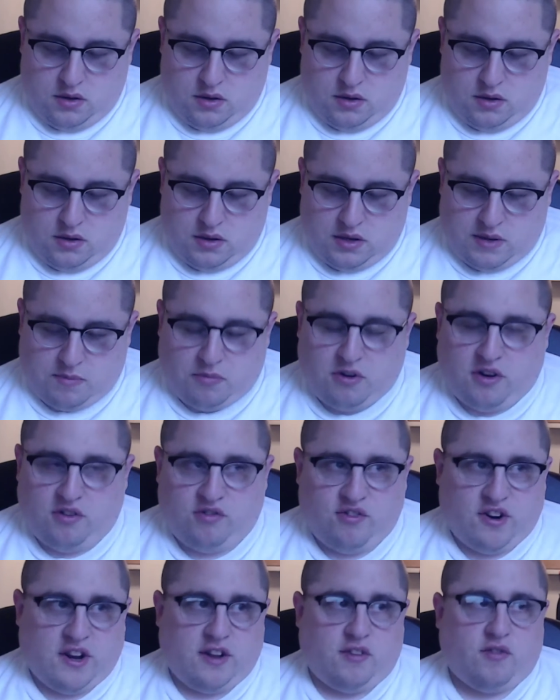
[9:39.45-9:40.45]
I'm pretty
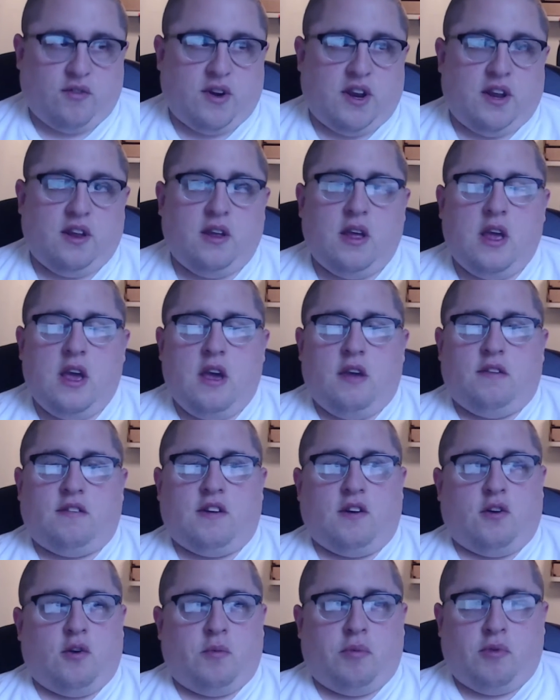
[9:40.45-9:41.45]
sure that's right. So the
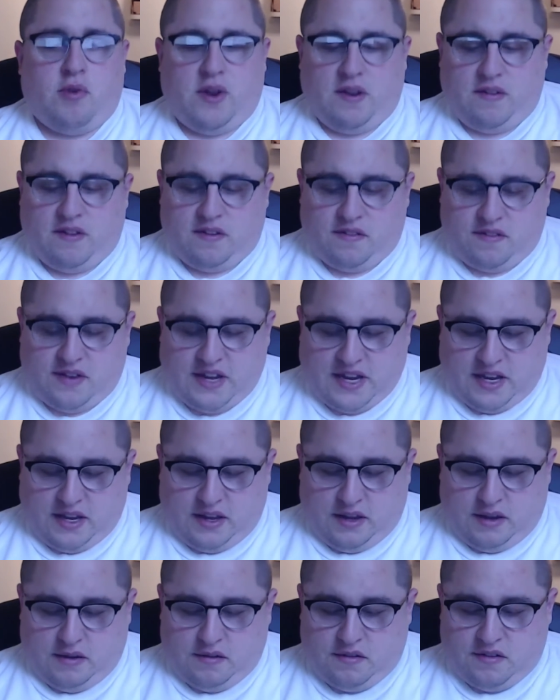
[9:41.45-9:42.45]
whole point of this deck
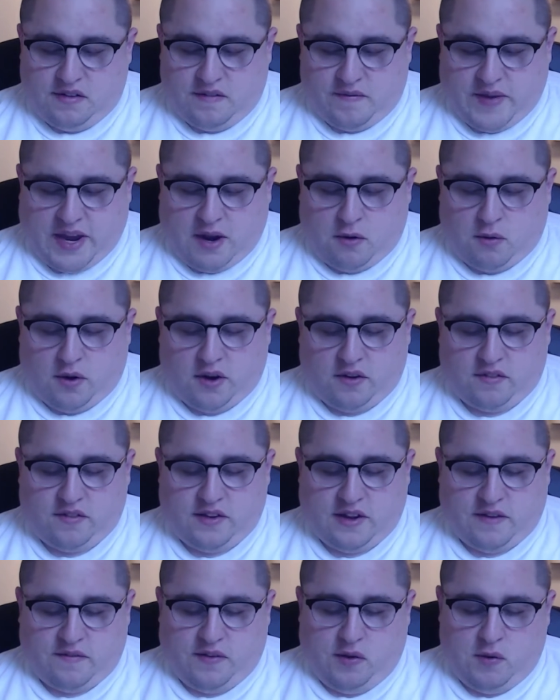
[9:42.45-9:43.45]
is devouring
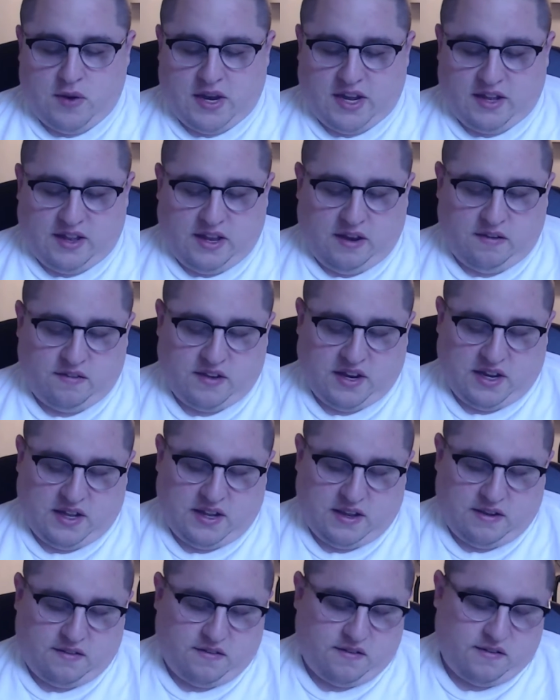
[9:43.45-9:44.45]
stuff. You got things like
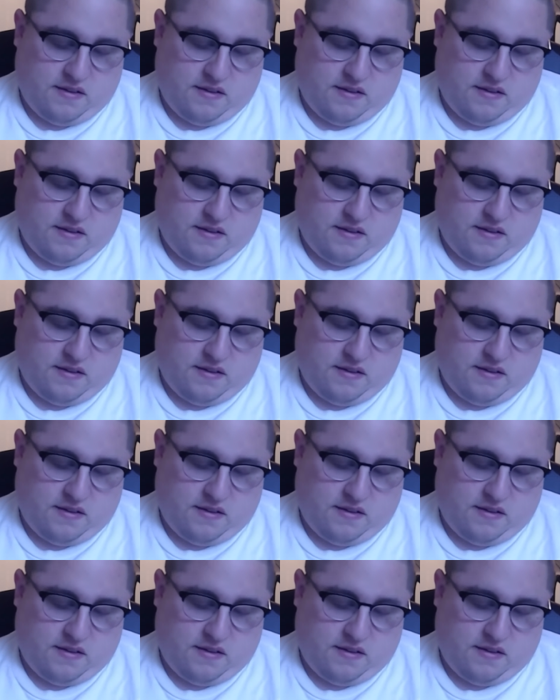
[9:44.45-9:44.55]
this.